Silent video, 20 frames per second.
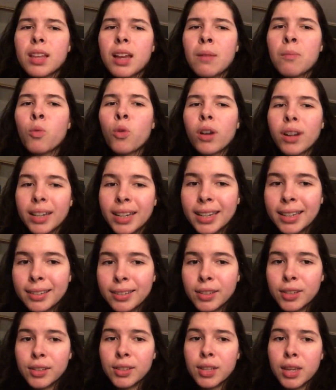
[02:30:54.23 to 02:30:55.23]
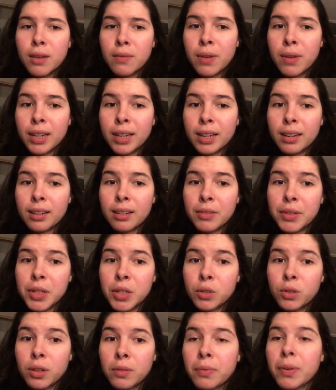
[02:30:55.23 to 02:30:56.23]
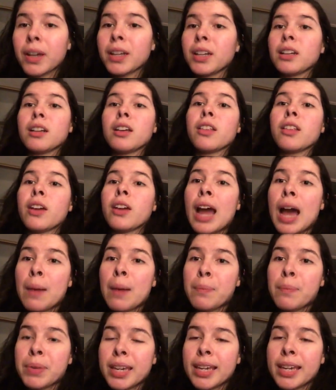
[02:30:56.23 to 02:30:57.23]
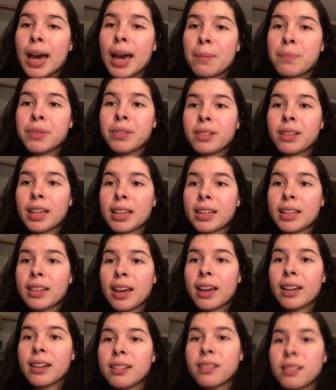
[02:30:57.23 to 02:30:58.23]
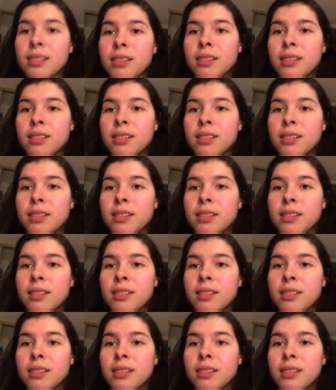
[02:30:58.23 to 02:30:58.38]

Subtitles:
I'm working to see if I can eventually find another happy gap like that.